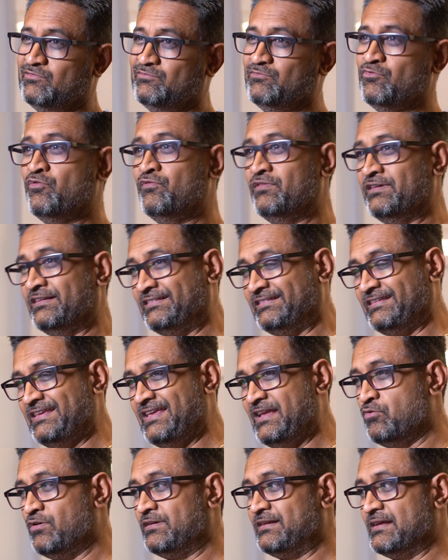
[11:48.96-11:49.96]

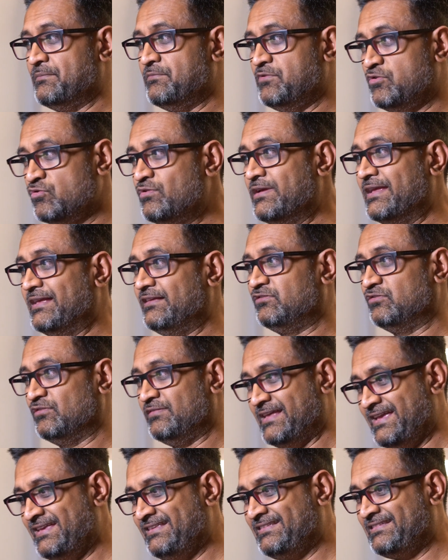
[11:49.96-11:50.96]
overseeing what I'm doing. So
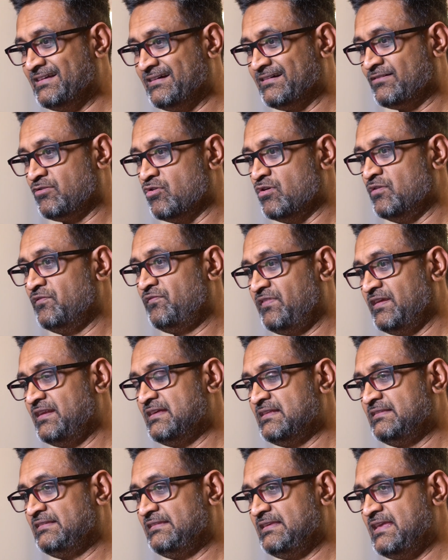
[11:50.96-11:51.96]
there is a
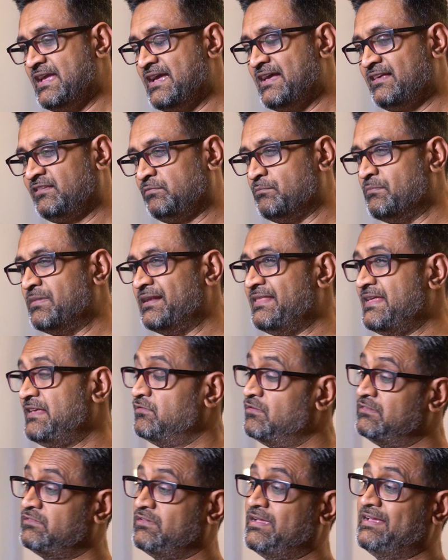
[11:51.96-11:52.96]
confidence, yes, but there is
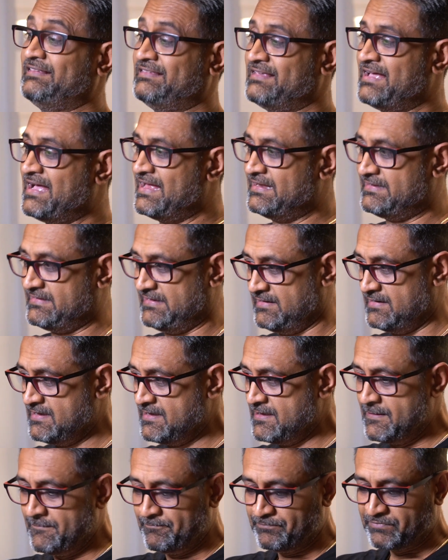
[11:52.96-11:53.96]
also anxiety.
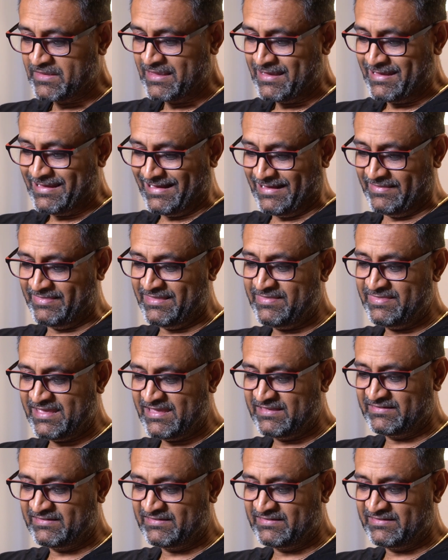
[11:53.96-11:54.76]
And then there